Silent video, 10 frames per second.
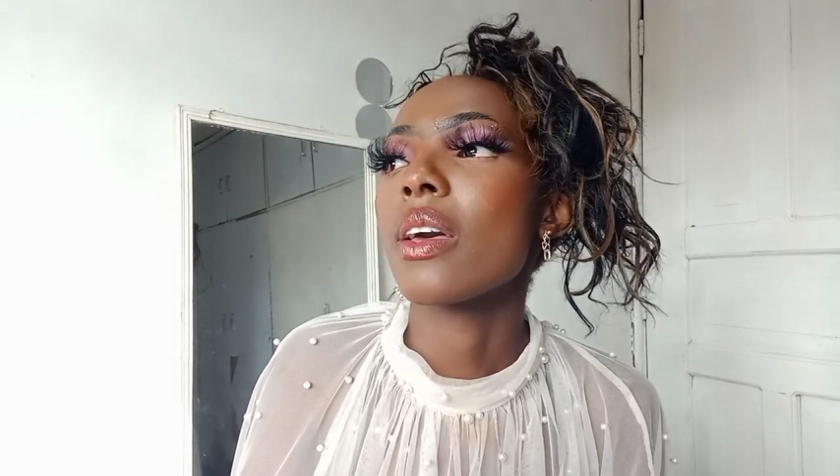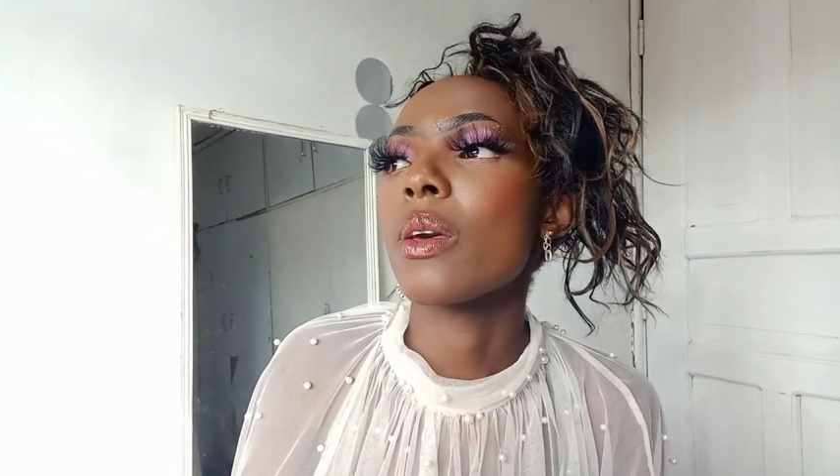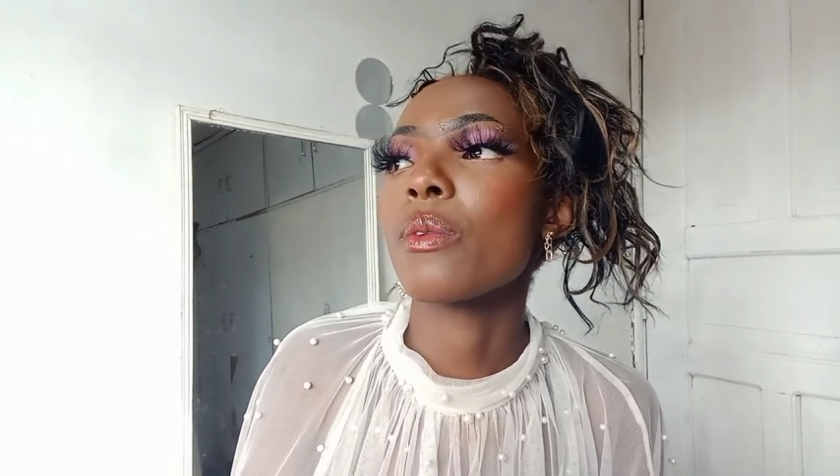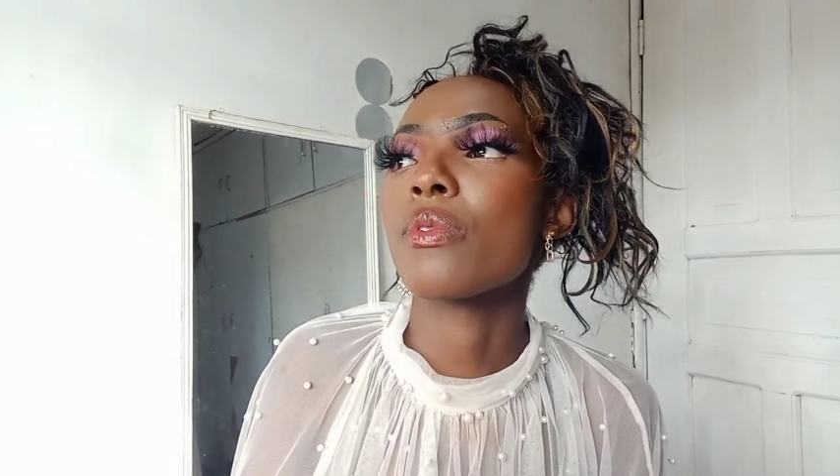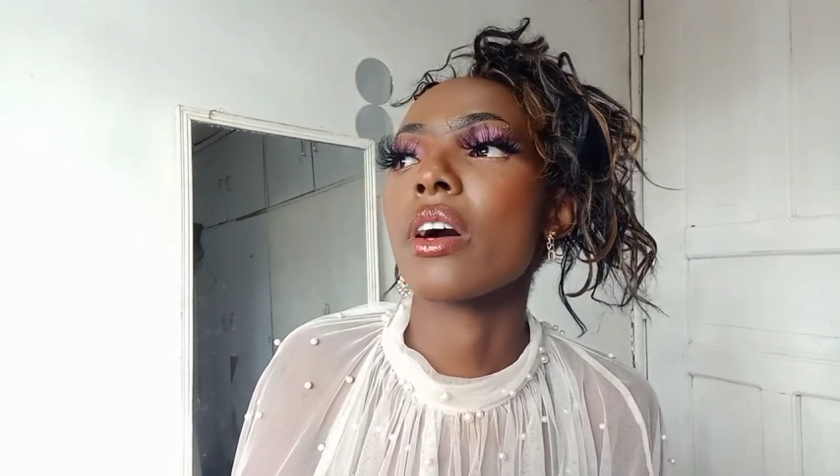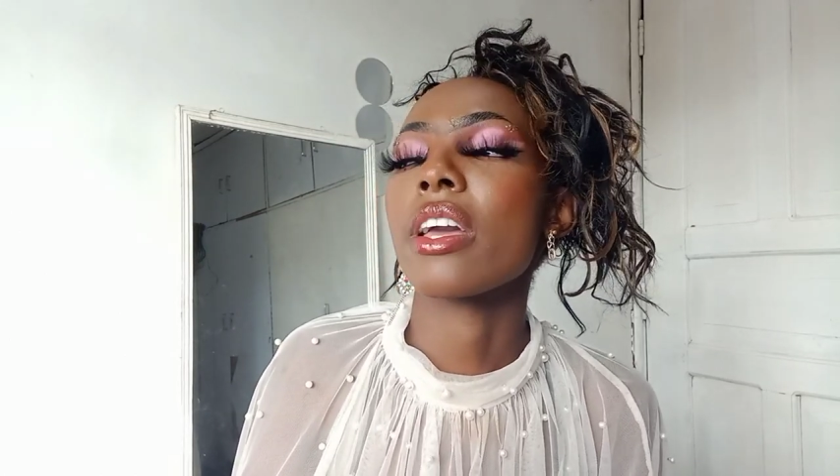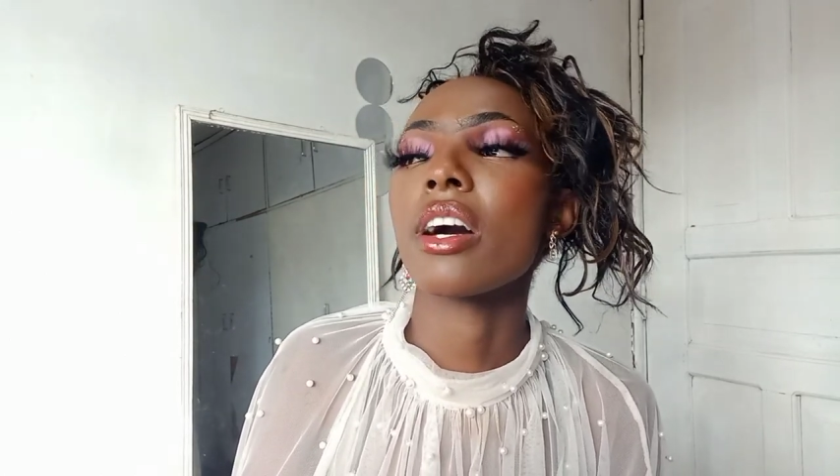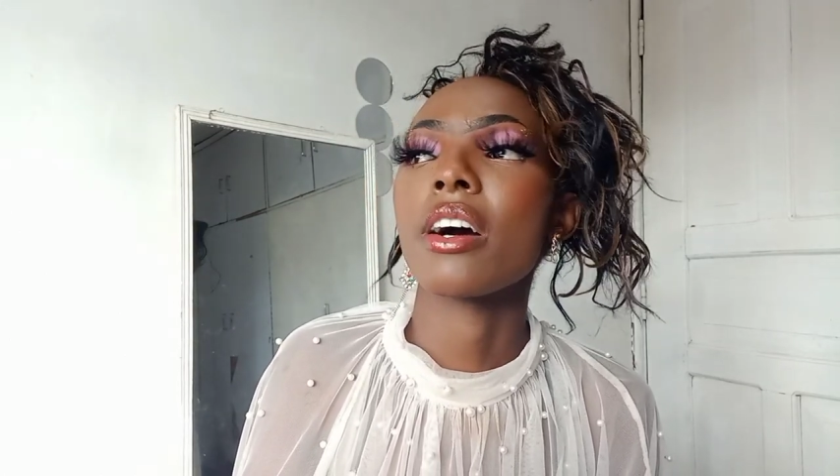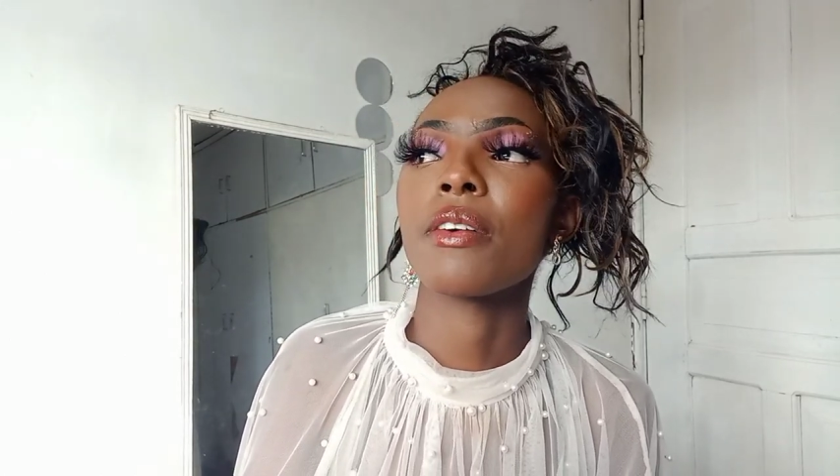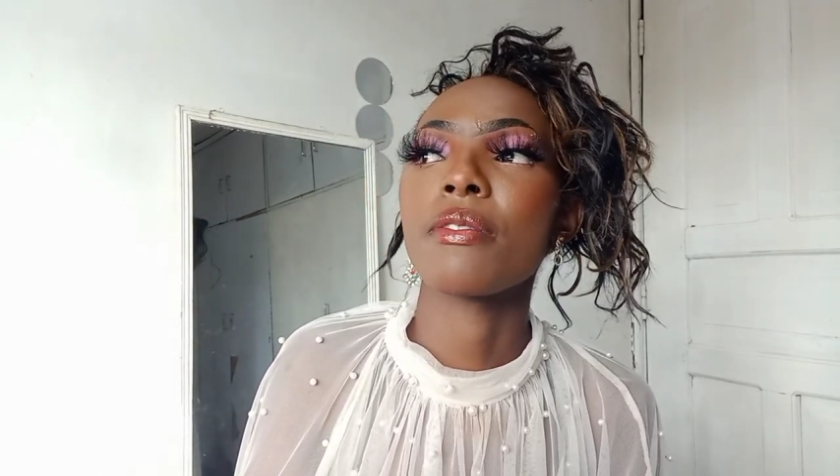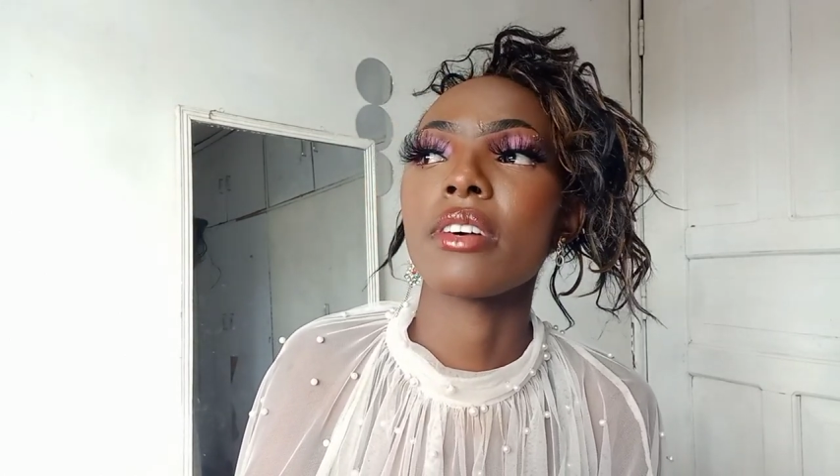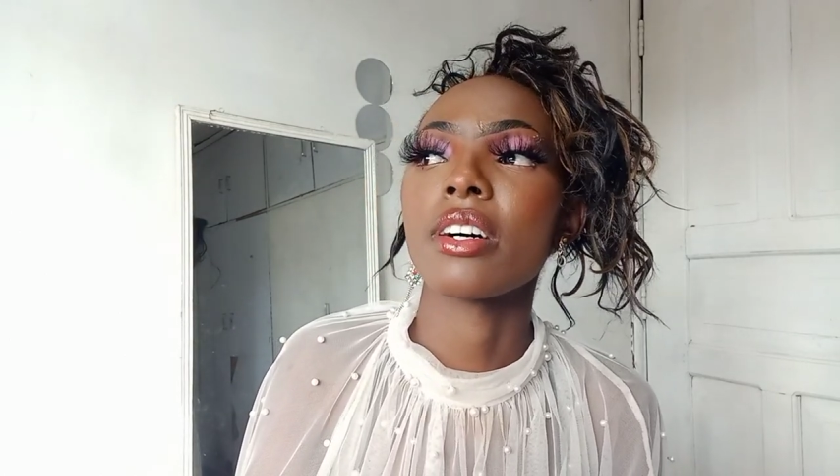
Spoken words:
if I have